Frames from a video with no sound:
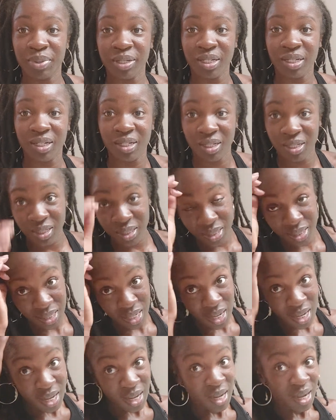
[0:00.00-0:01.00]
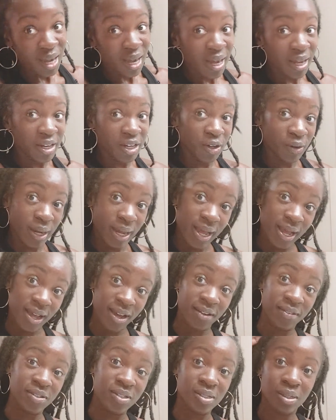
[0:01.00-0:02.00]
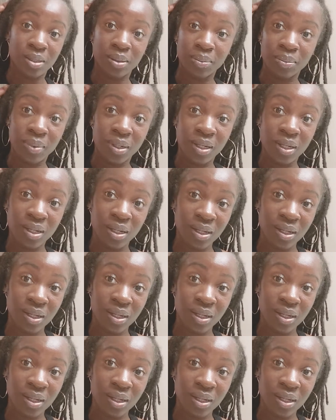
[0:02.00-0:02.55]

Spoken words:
because I know I have some